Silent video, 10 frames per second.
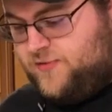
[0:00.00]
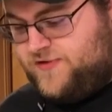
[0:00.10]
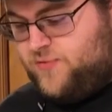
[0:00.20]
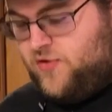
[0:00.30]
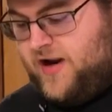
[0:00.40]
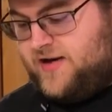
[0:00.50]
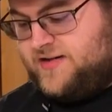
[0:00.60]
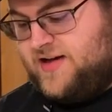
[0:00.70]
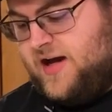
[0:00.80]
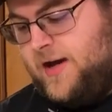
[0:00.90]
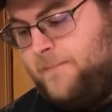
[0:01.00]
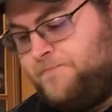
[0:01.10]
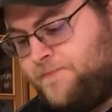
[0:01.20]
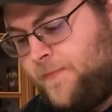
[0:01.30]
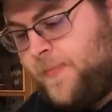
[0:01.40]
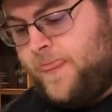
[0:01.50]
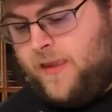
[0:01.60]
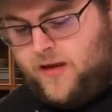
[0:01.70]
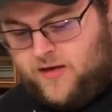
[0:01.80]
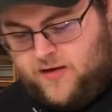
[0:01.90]
tablespoon at a time.
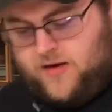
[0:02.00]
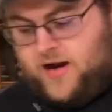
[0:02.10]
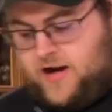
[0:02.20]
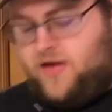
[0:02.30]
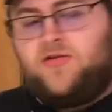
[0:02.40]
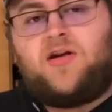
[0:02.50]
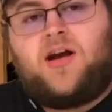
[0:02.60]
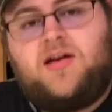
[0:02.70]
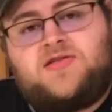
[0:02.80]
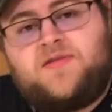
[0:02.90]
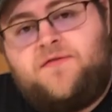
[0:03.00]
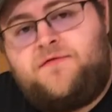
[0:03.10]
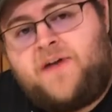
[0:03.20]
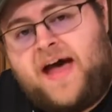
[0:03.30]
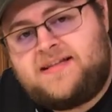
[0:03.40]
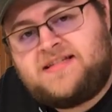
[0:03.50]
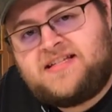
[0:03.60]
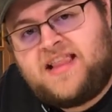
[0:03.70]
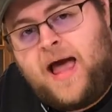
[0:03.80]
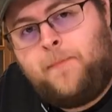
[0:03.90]
And now you're gonna hear some fat
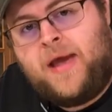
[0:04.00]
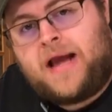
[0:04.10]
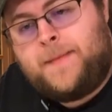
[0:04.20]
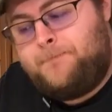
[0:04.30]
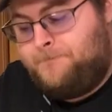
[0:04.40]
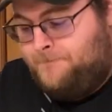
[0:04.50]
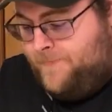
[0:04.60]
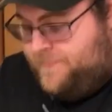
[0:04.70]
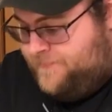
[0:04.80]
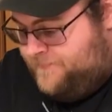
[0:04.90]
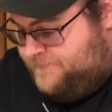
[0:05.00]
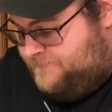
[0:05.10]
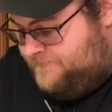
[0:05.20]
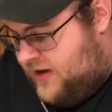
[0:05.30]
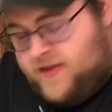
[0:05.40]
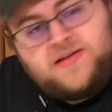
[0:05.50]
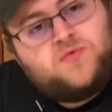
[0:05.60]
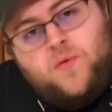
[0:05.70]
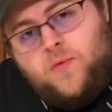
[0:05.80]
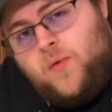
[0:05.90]
slapping. And
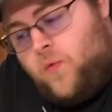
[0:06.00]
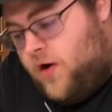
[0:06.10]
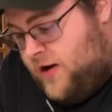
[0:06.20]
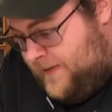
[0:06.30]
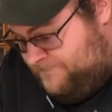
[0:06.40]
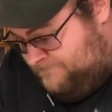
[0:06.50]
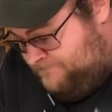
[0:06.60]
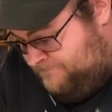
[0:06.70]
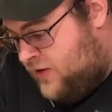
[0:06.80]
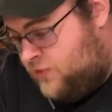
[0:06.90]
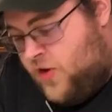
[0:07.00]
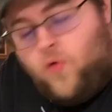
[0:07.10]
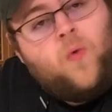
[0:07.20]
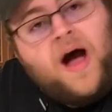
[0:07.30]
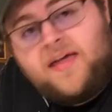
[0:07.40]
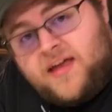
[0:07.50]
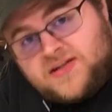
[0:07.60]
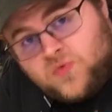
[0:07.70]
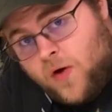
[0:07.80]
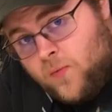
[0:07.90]
that's what we want. I don't know why
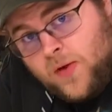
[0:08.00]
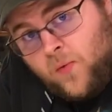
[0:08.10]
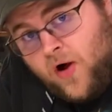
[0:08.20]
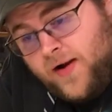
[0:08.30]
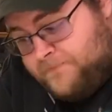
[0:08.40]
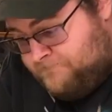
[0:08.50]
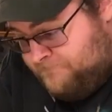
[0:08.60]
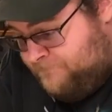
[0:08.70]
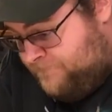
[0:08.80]
that's what we want,